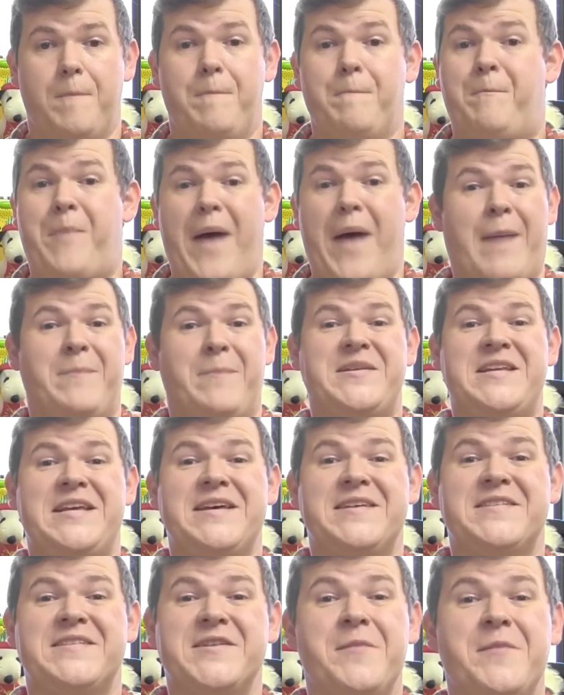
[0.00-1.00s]

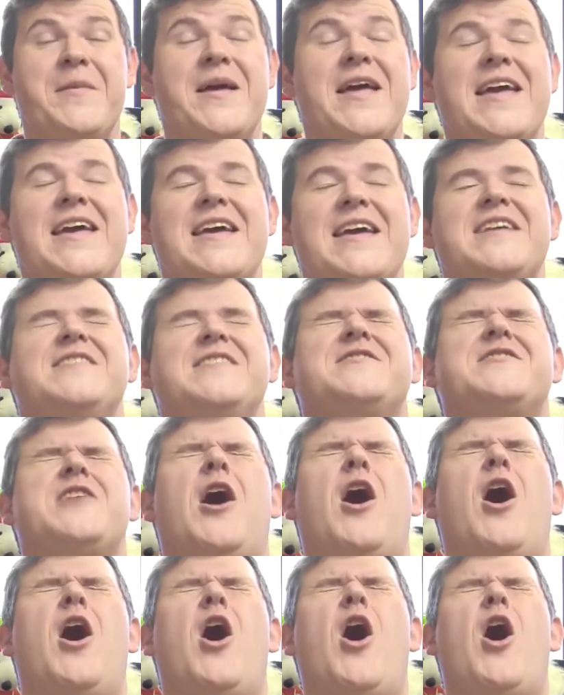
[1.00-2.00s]
Baptism is
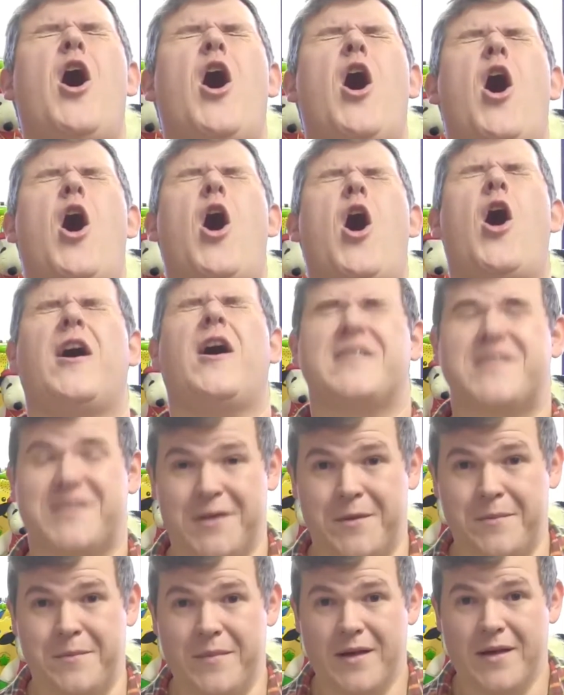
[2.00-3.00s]

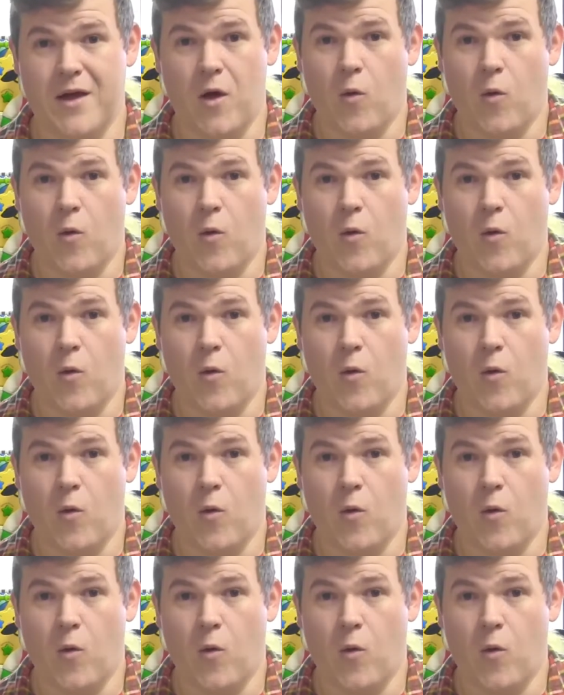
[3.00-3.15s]
awesome.